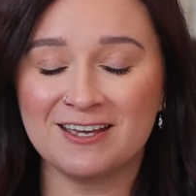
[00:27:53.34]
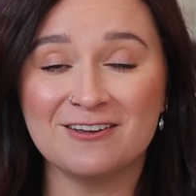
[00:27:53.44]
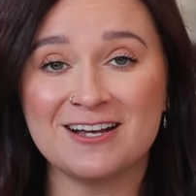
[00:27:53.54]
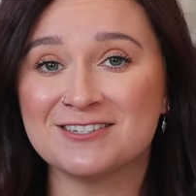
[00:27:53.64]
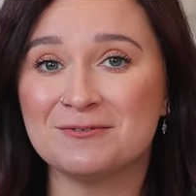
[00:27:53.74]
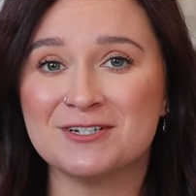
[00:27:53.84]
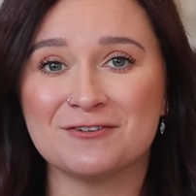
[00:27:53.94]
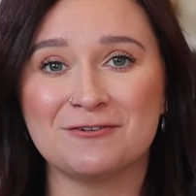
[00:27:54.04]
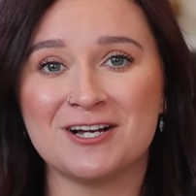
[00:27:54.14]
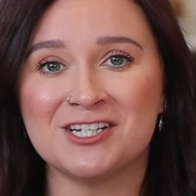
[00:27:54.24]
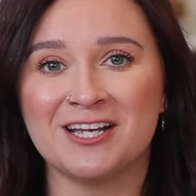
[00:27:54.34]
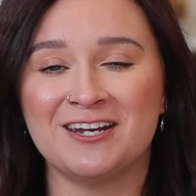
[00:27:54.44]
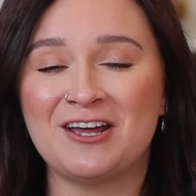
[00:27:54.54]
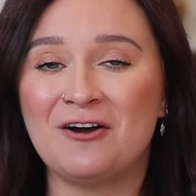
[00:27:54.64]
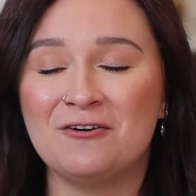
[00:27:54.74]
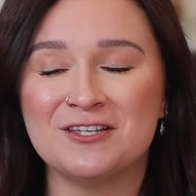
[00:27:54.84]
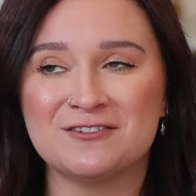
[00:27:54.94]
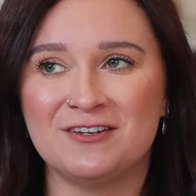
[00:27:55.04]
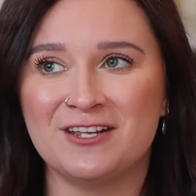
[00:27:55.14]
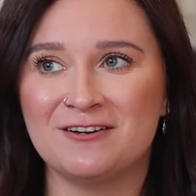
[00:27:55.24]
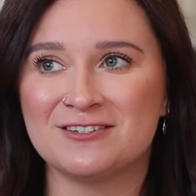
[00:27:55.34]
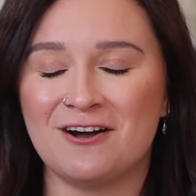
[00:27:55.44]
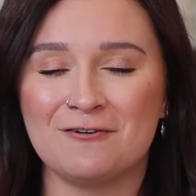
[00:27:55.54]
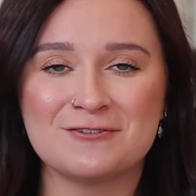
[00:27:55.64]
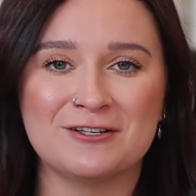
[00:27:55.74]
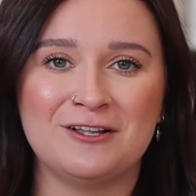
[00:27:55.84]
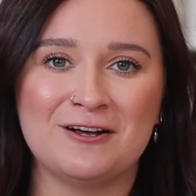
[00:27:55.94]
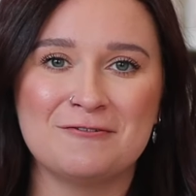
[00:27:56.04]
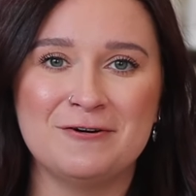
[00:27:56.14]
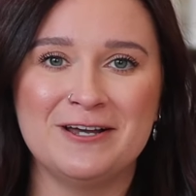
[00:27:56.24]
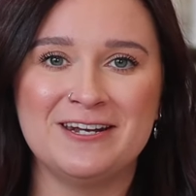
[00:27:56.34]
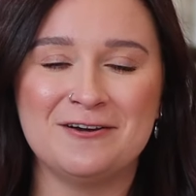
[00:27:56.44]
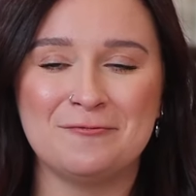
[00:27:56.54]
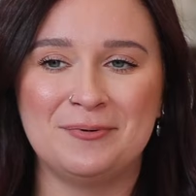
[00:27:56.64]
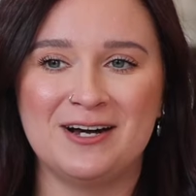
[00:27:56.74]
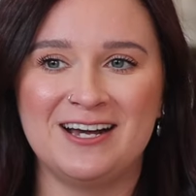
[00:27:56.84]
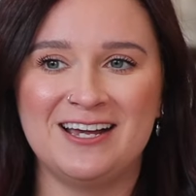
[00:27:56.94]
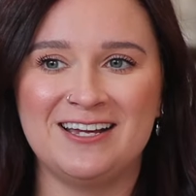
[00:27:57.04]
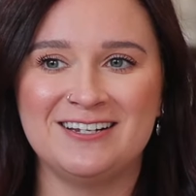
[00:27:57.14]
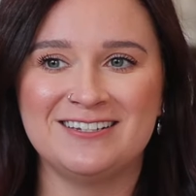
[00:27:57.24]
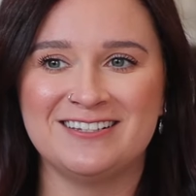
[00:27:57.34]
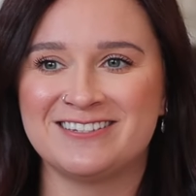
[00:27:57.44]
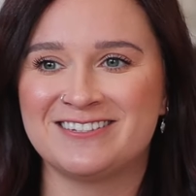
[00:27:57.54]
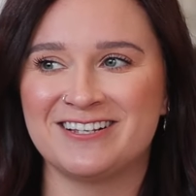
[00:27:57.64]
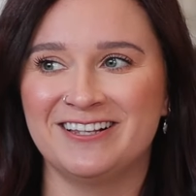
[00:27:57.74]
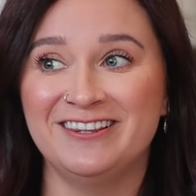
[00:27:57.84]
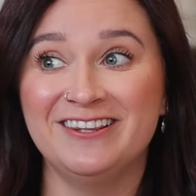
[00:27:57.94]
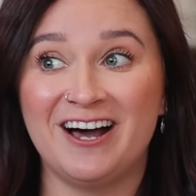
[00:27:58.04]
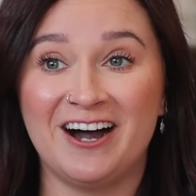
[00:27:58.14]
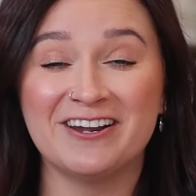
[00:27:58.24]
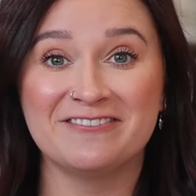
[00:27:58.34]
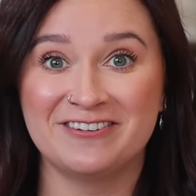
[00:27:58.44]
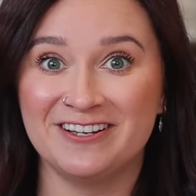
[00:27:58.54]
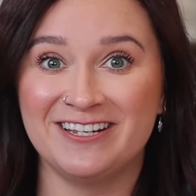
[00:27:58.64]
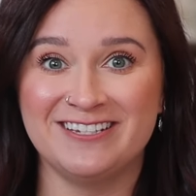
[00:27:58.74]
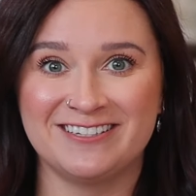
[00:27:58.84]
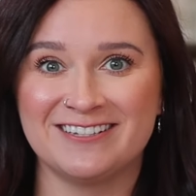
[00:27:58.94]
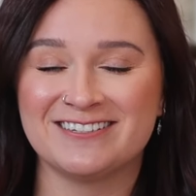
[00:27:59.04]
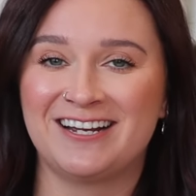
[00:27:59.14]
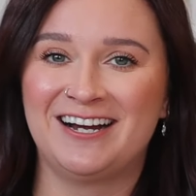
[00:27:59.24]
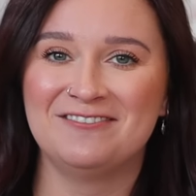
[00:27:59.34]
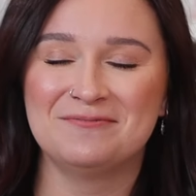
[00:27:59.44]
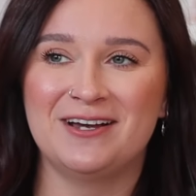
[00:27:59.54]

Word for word: Thank you guys so much for watching. I know this video is always a long one, but it's a lot of goodies this time.